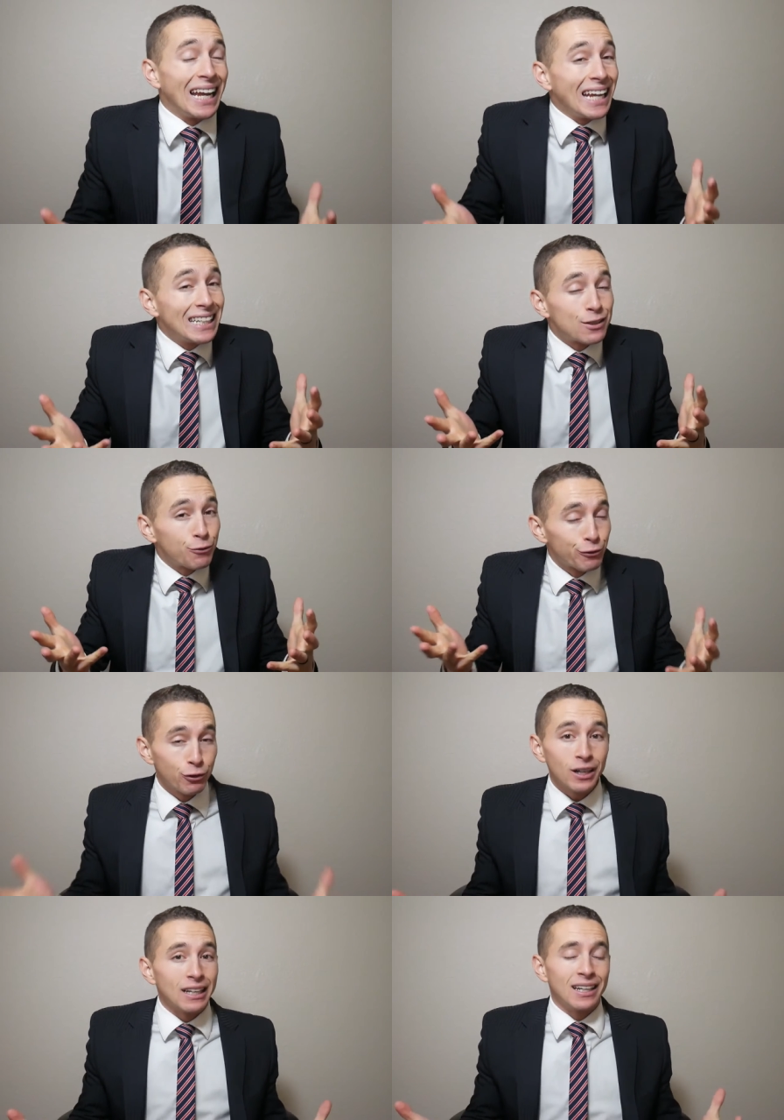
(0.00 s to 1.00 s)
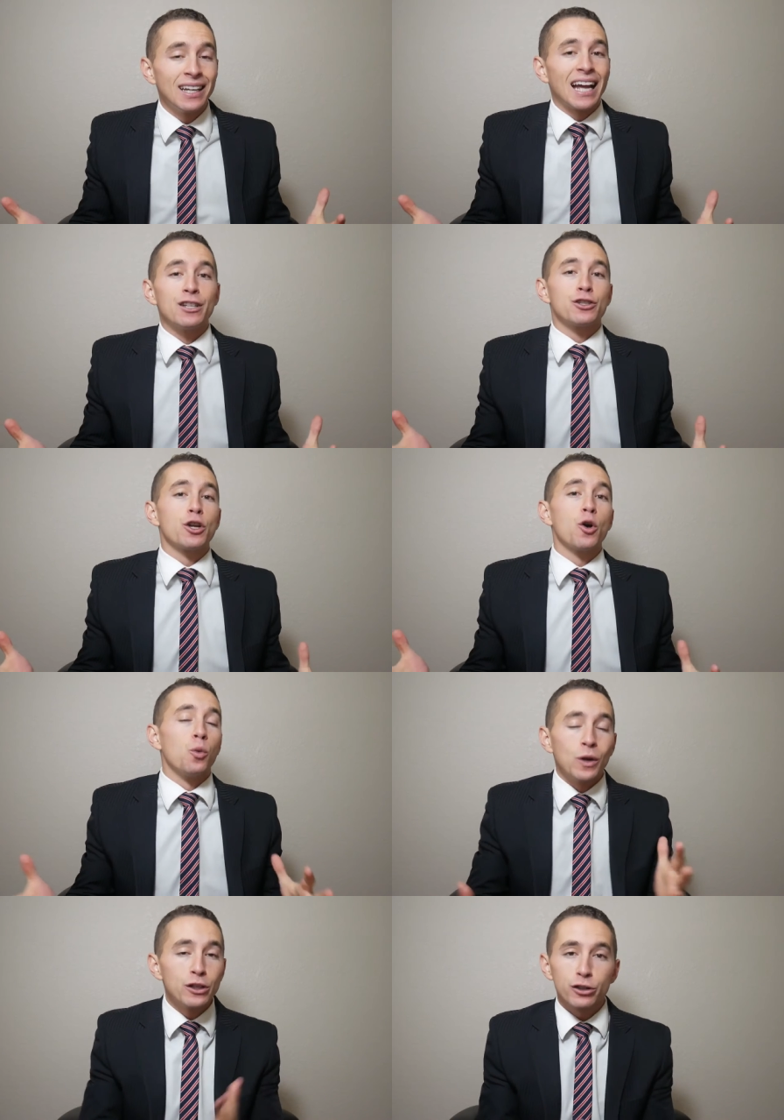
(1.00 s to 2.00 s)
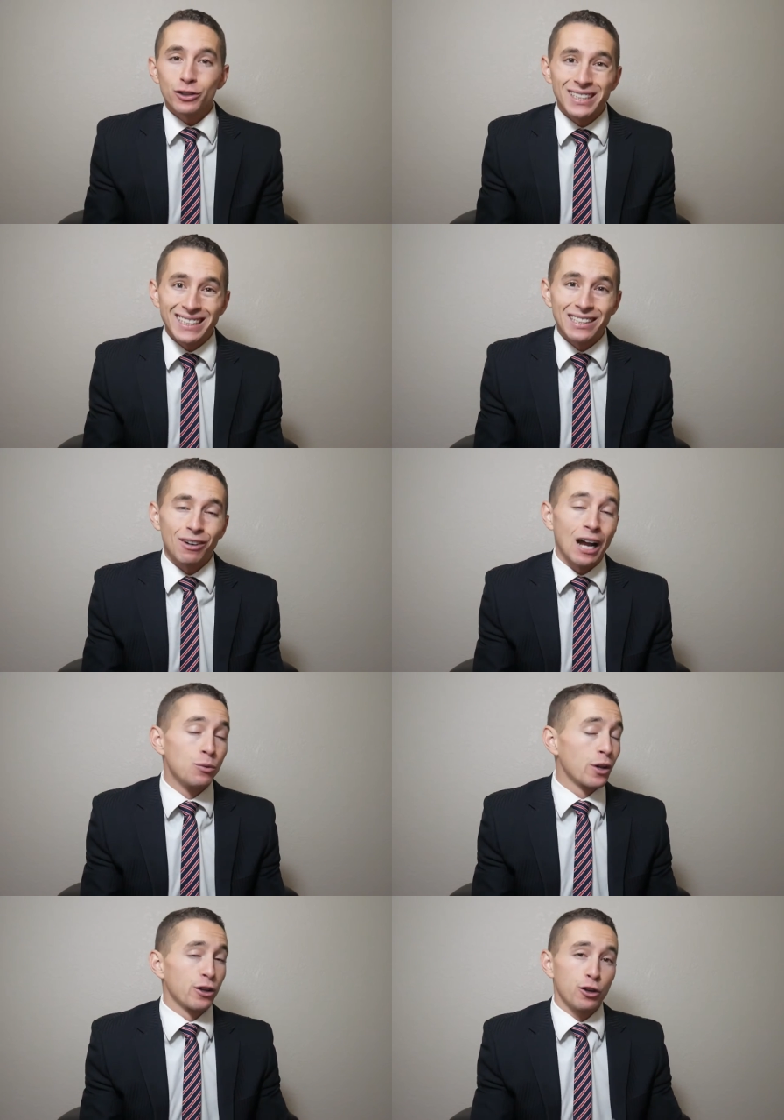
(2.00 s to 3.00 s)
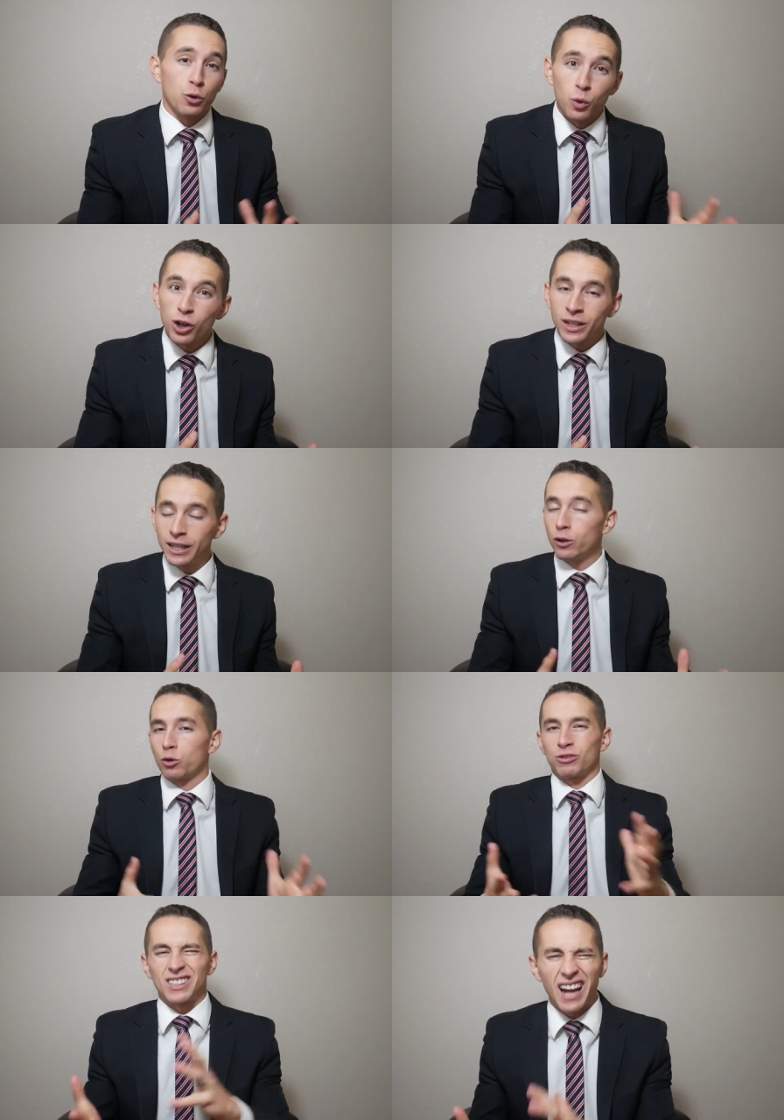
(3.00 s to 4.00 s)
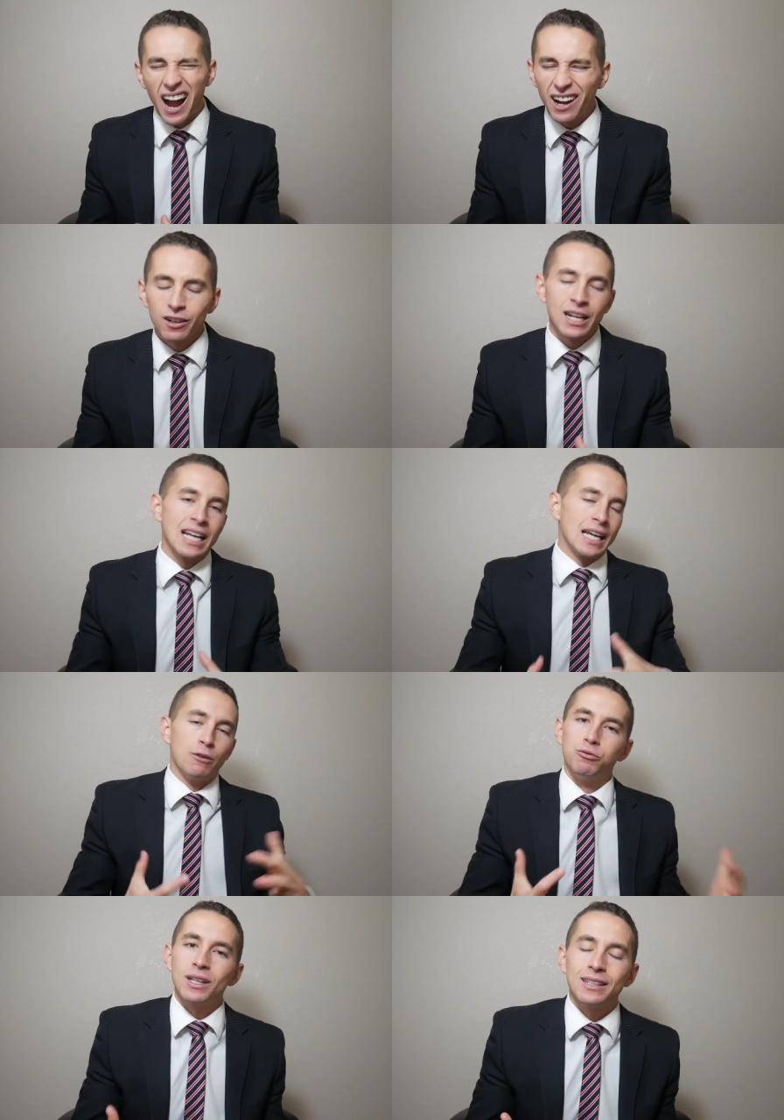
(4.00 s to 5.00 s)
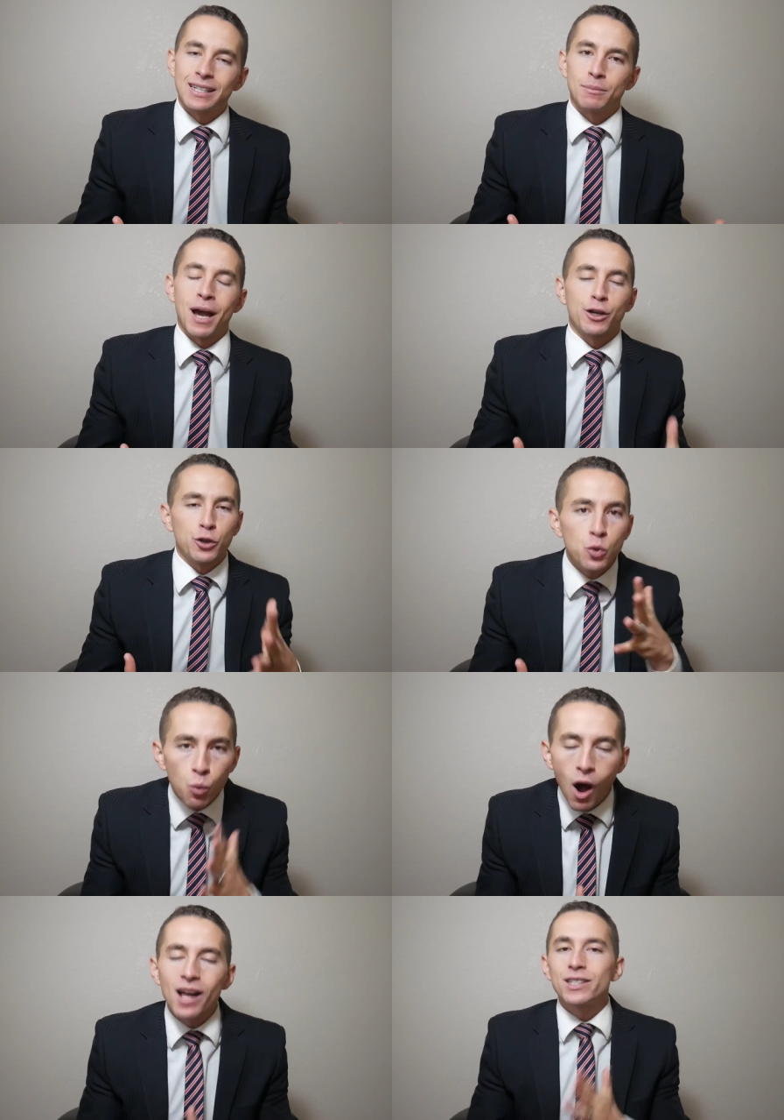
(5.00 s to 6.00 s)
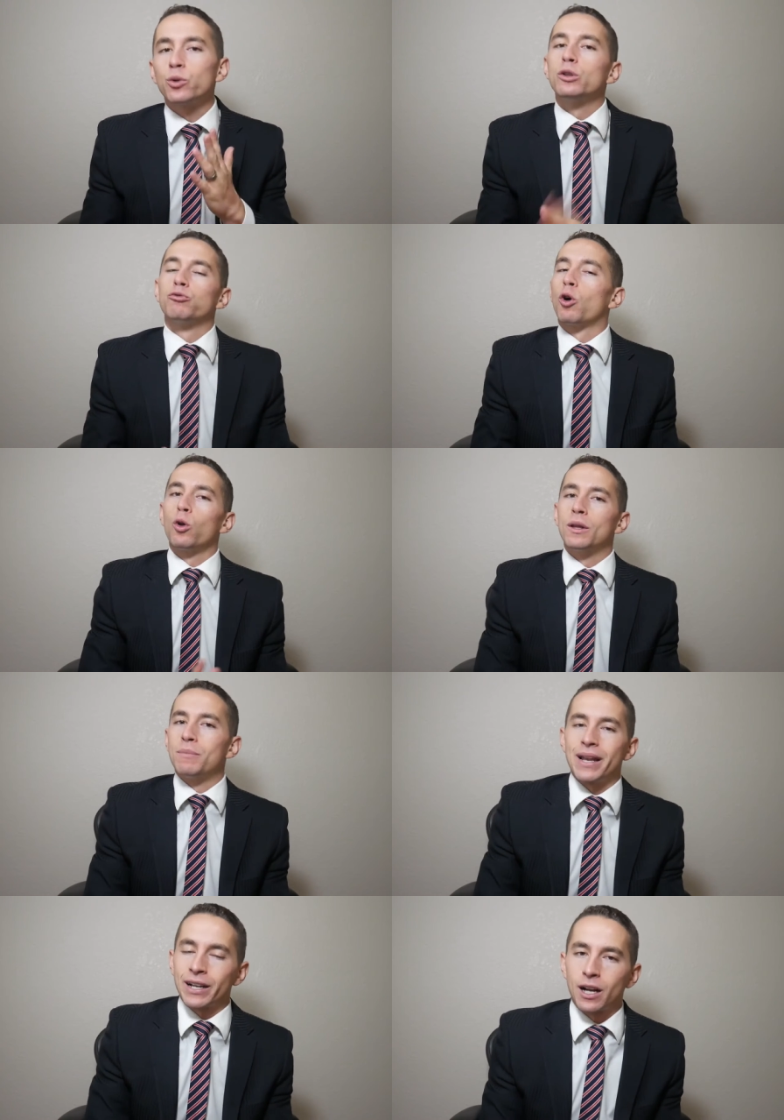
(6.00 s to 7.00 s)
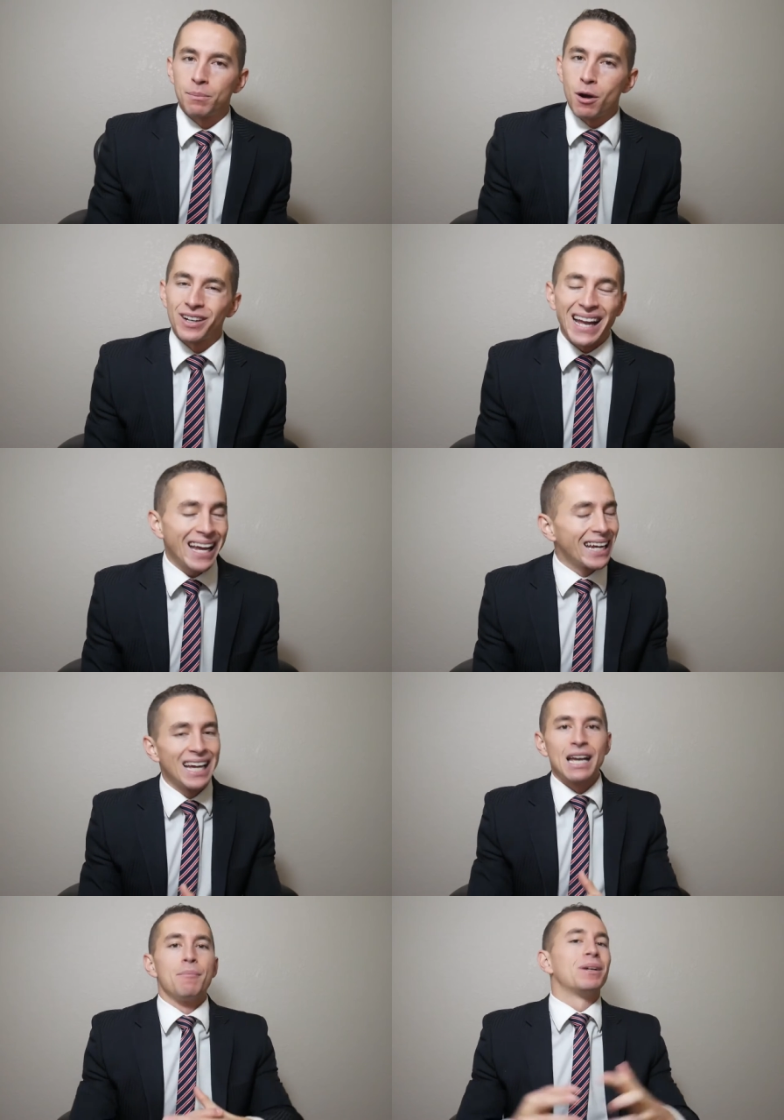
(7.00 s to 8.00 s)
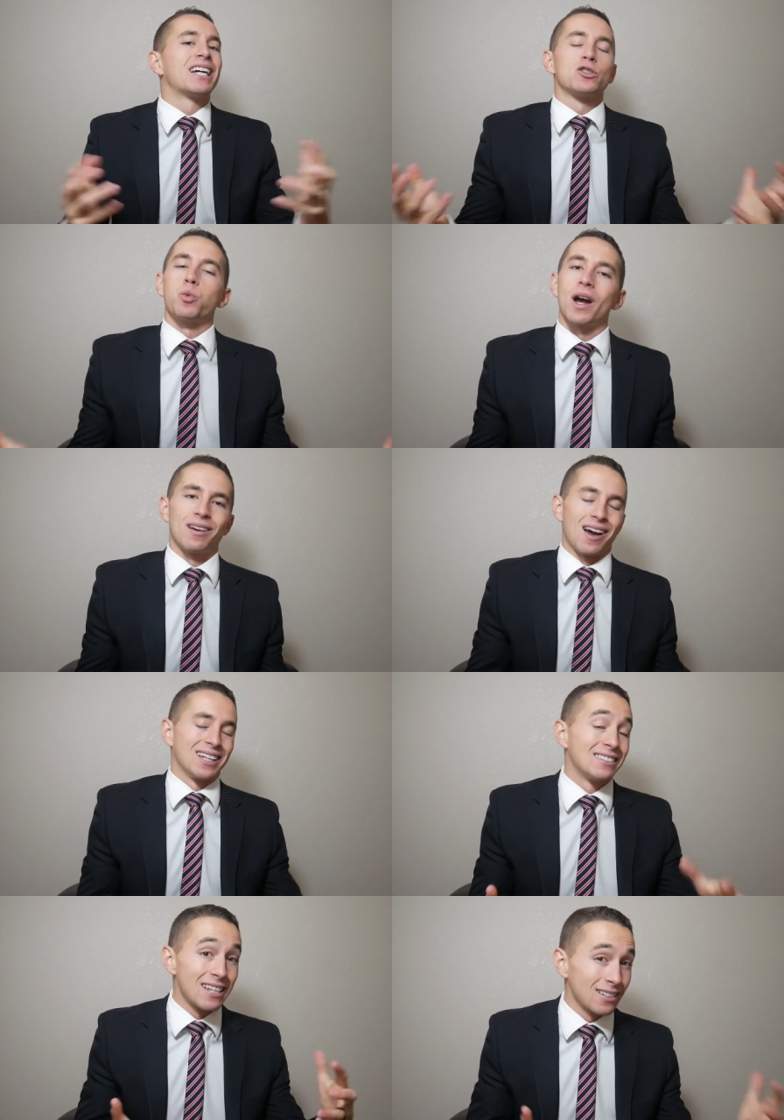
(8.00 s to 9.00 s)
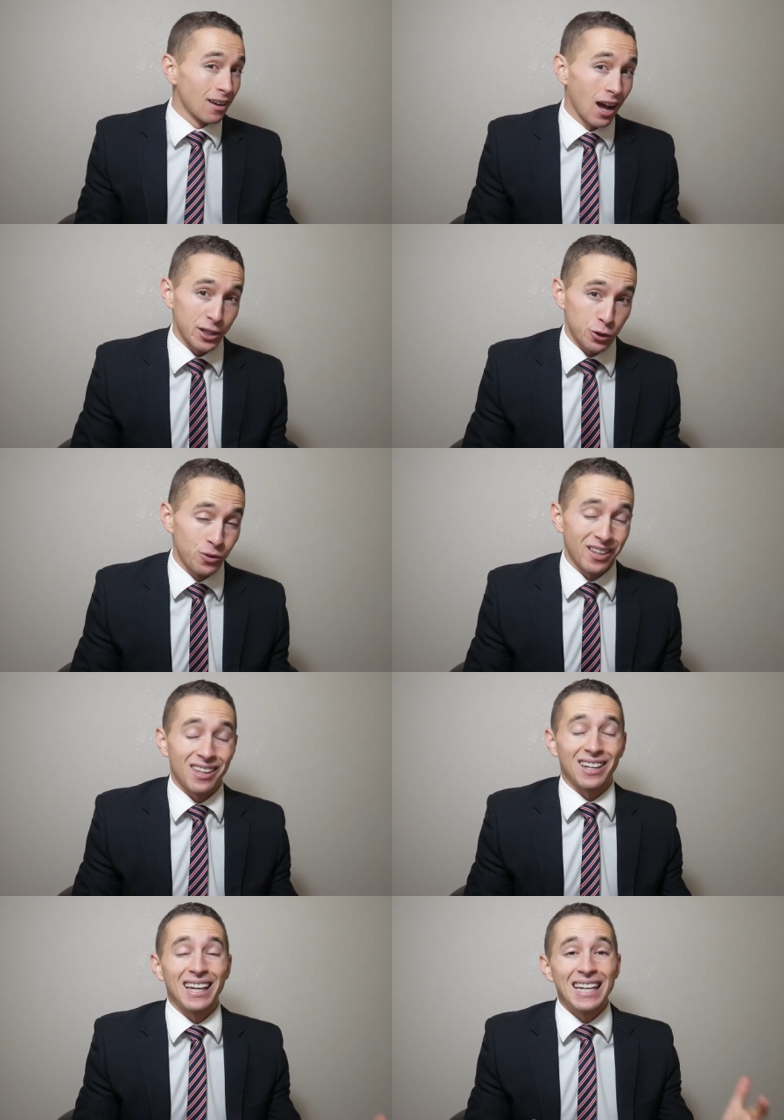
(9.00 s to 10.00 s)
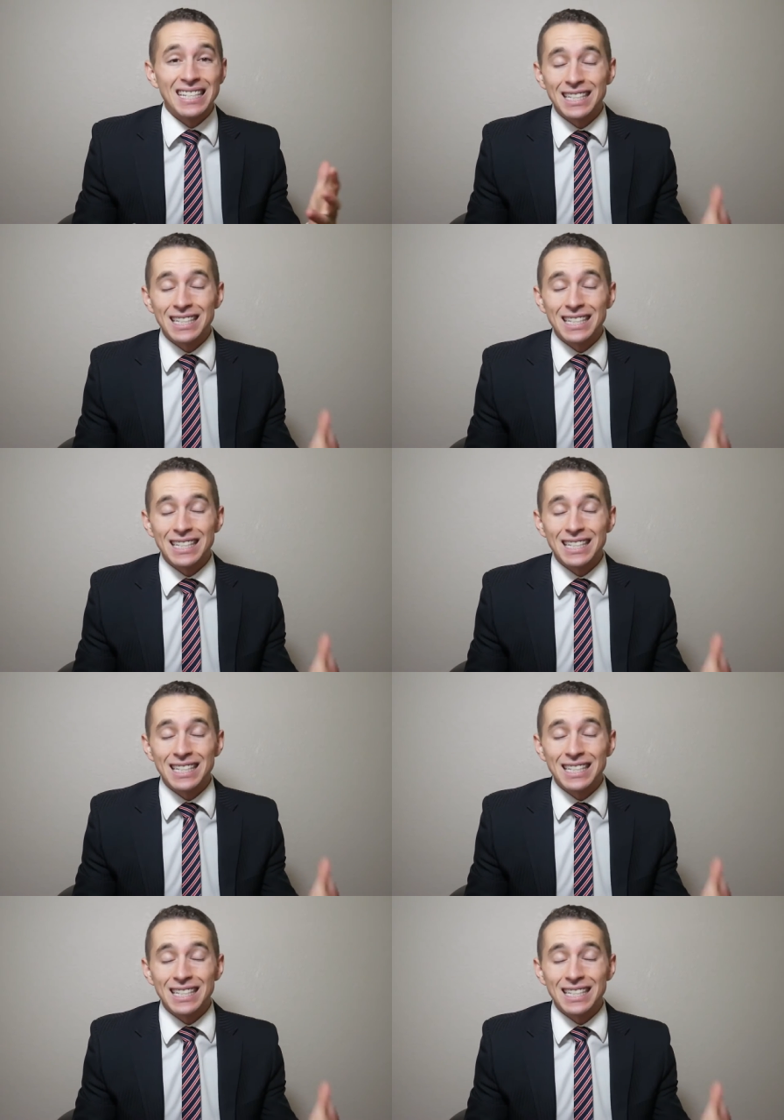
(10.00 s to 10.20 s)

It's free, and so when you turn 65, whether you're working or retired, it really doesn't matter. You want to enroll in Medicare Part A because why not? It doesn't cost you anything.